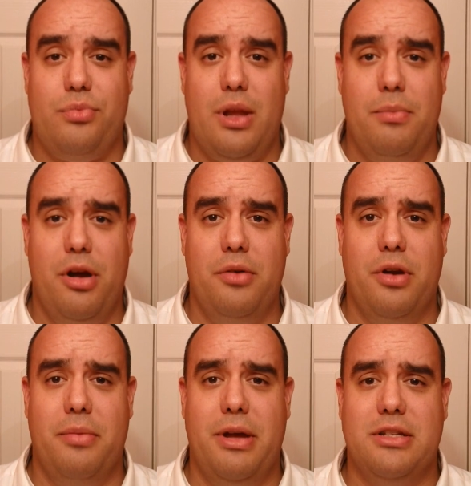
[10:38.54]
Probably one
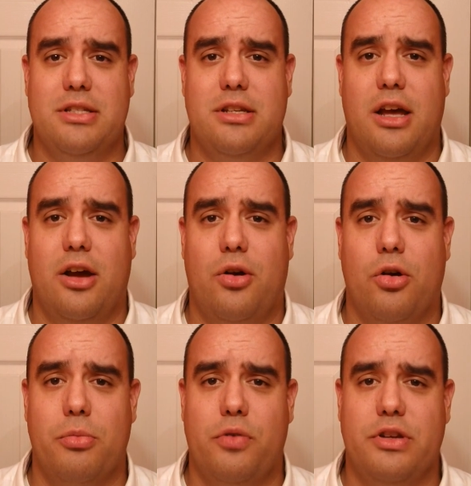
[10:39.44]
of the best
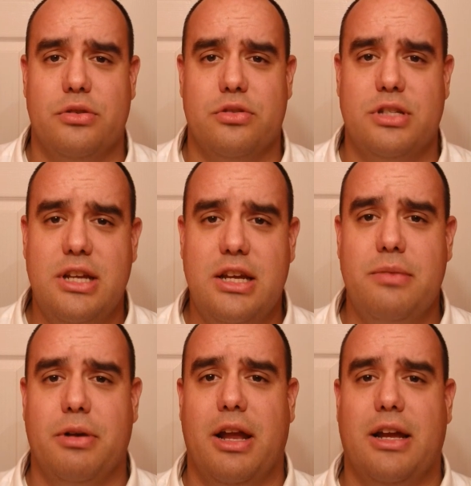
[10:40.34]
horror movies you'll
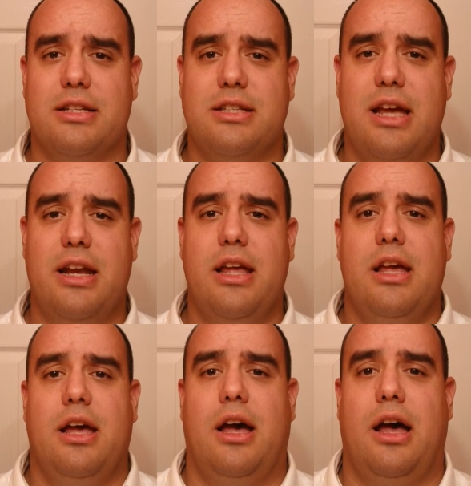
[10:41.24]
see, but like I said,
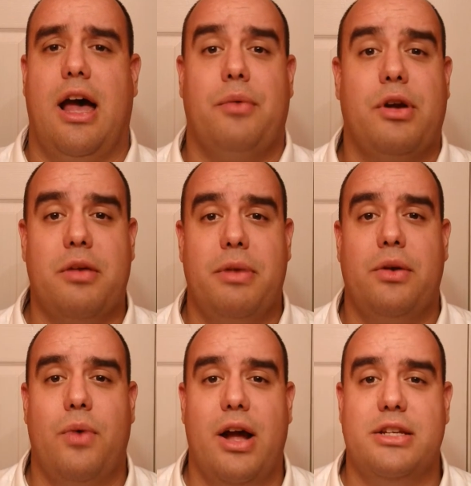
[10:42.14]
I
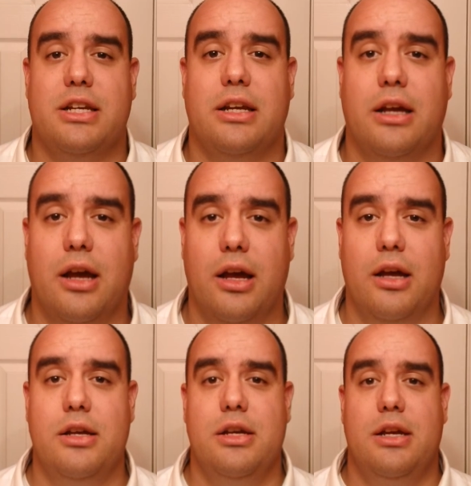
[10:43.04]
recommend watching
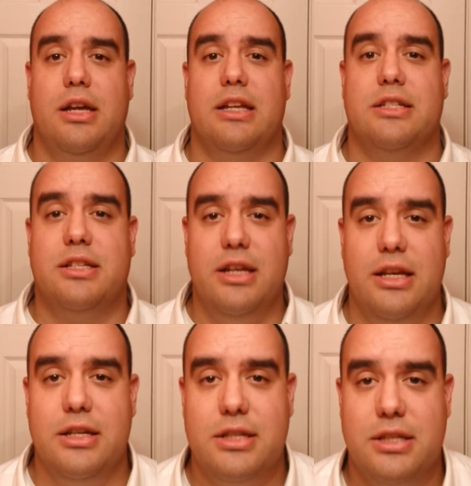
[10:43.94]

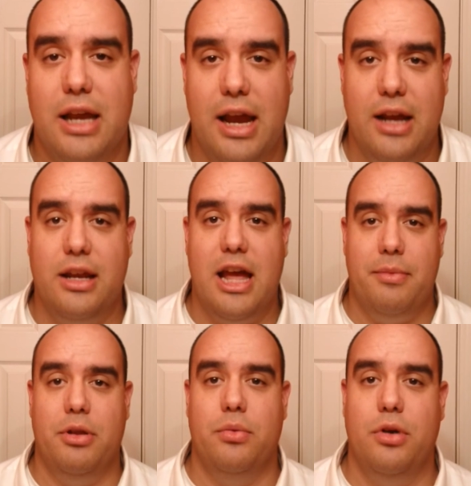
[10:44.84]
Insidious and
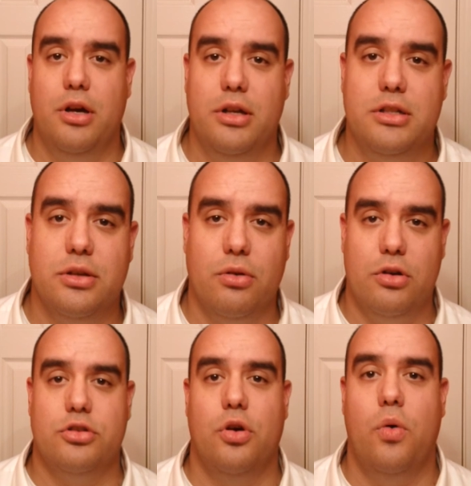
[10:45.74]
Cabin in the Woods. They're
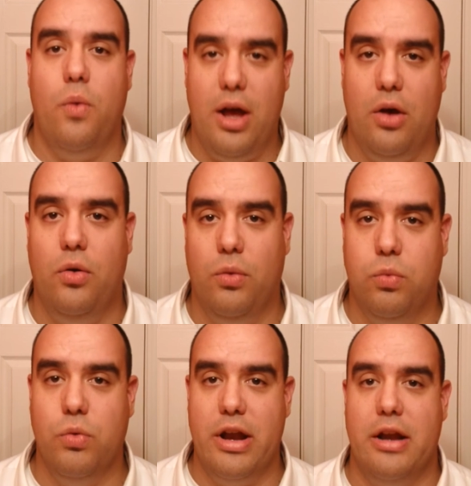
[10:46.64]
also
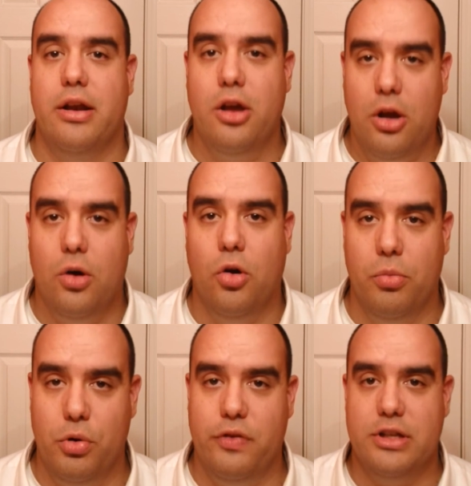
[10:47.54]
well-written horror
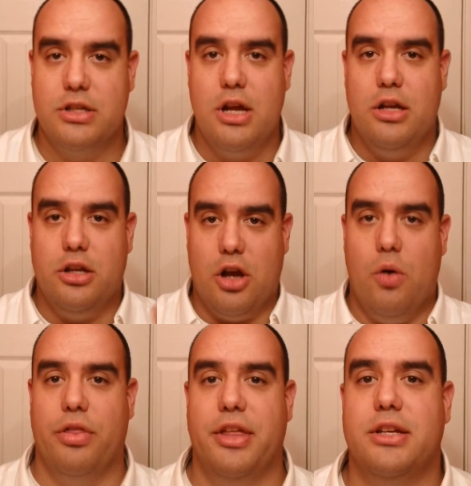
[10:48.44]
movies to go
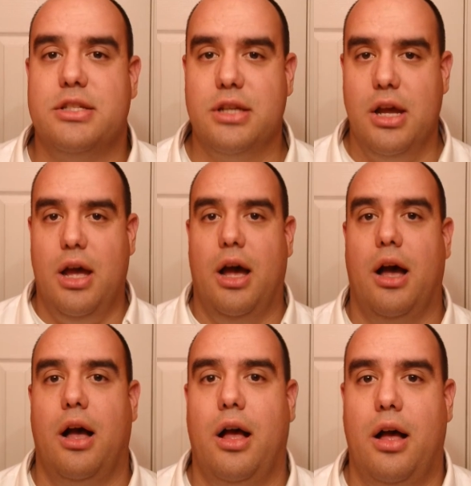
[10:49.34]
with this.
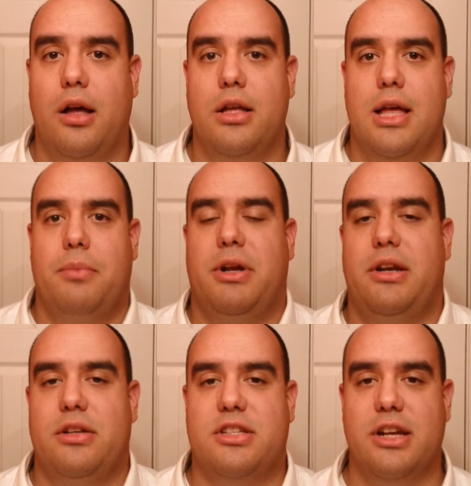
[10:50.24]

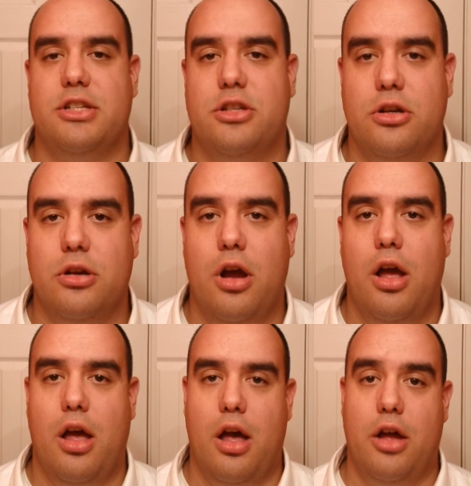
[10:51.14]
But Sinister,
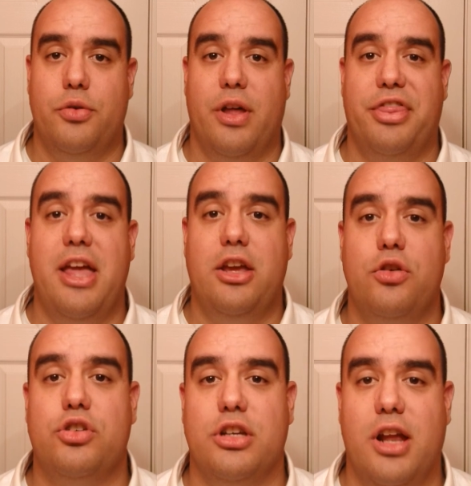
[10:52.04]
do I think
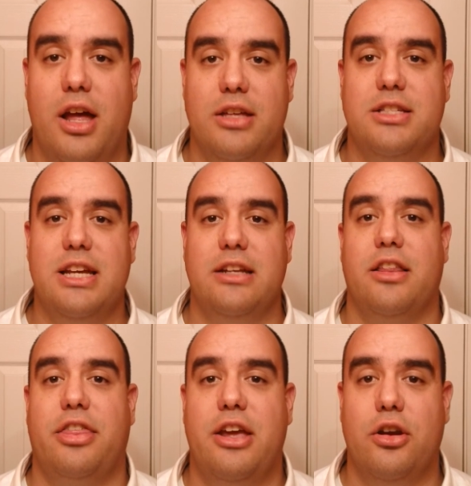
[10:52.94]
you should see in the
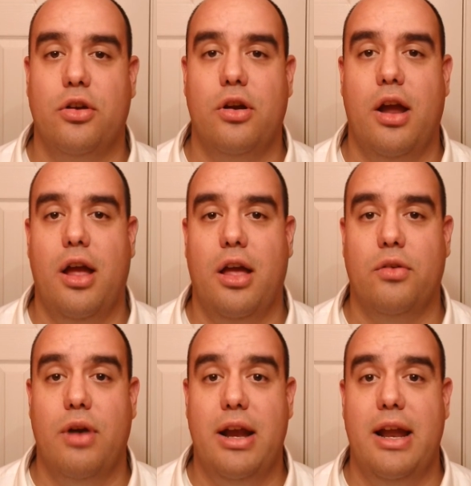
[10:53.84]
theater
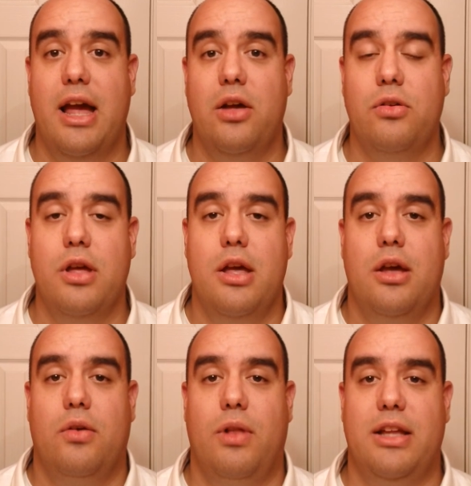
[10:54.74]
right now
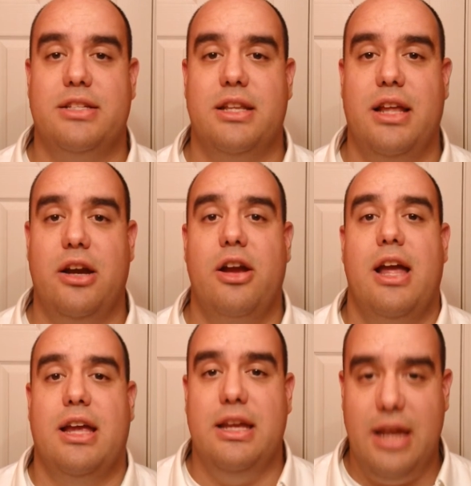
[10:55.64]
while it's in there?
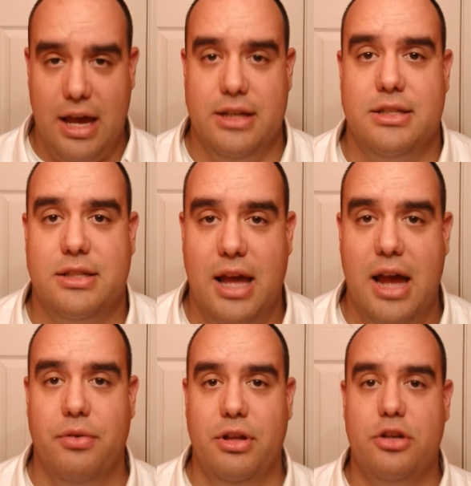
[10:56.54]
Yes,
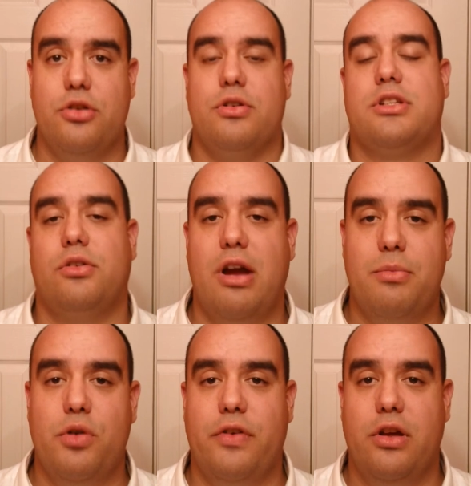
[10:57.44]
I really do. It's a great
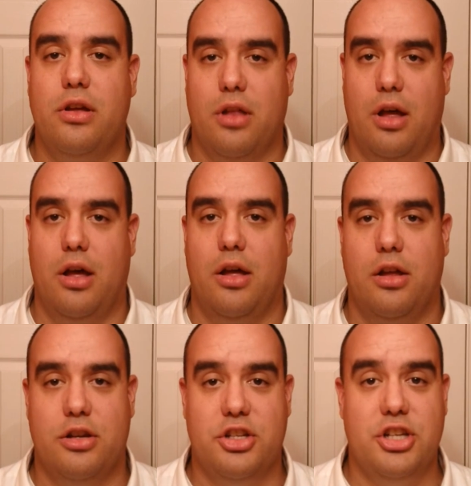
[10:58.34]
movie.
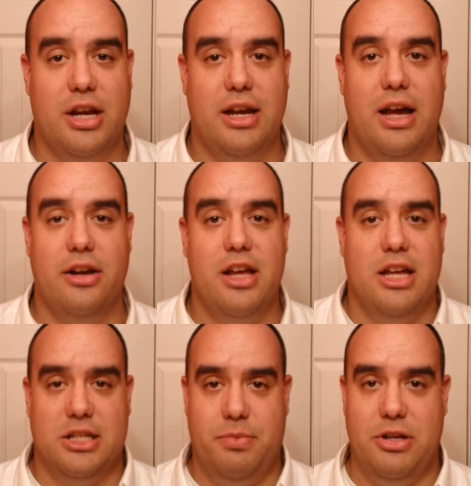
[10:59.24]
Check out,
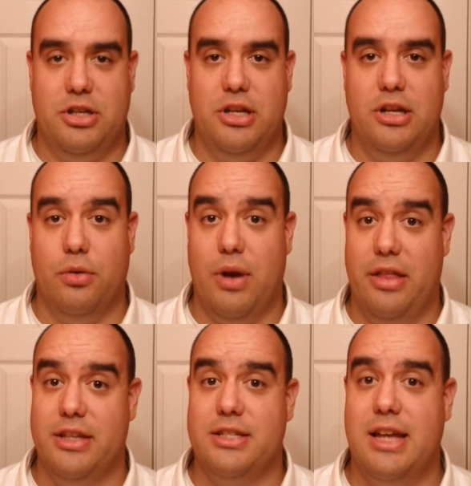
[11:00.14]
especially
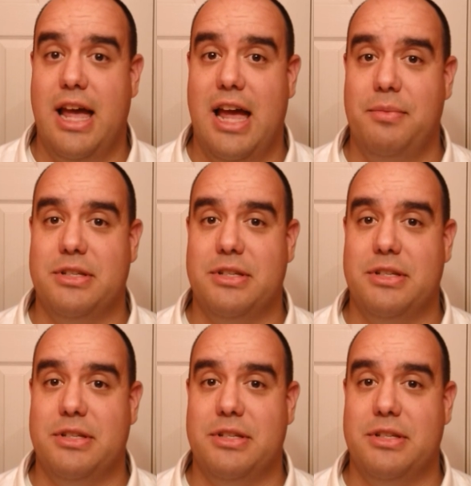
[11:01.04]
around this time.